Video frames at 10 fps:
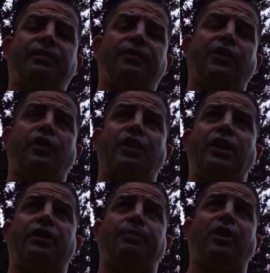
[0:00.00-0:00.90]
You
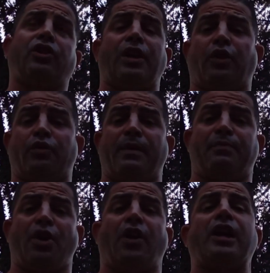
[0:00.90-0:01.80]
know, to be honest, I thought it was my
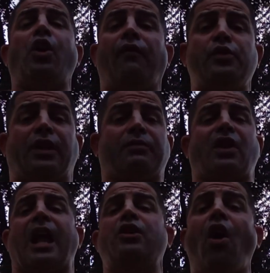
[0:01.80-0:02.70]
brother, I love you. He kept
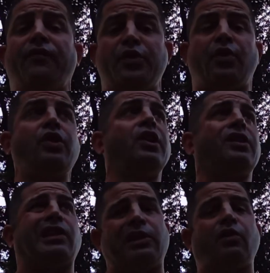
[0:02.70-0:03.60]
saying, I love you.
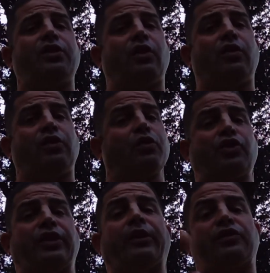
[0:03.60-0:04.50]
It's not, you know, you don't
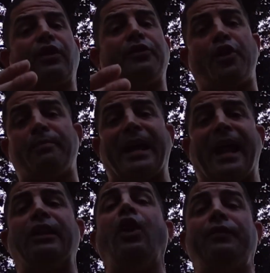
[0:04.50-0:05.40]
just tell another man,
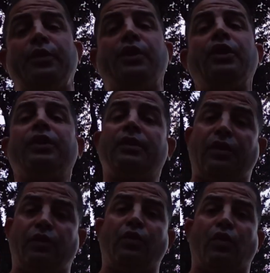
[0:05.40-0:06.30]
I love you.
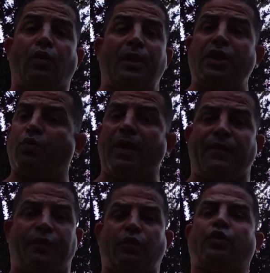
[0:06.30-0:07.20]
You know, this, we have a
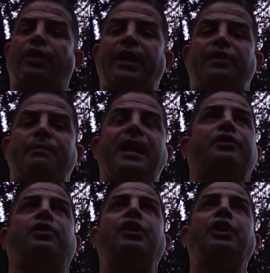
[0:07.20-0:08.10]
future together,
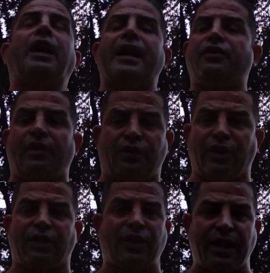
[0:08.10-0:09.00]
man.
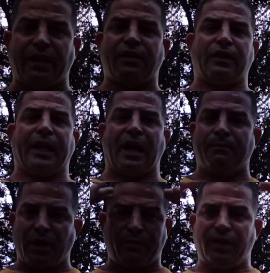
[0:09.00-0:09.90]
This is it. Like, I'm
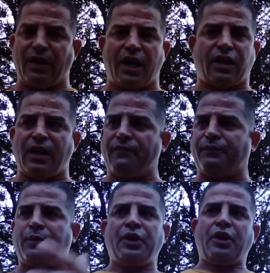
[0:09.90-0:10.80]
going to have
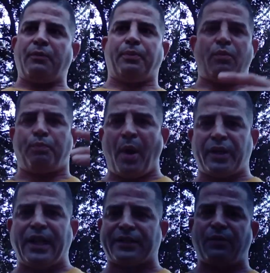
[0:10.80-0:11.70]
a
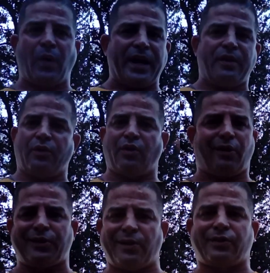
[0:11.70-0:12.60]
podcast on whales, all
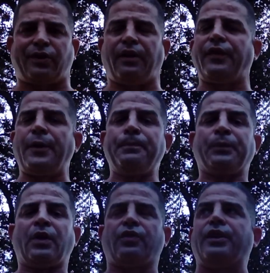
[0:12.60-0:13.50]
this other stuff.
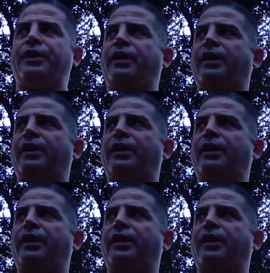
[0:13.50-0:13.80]
So then,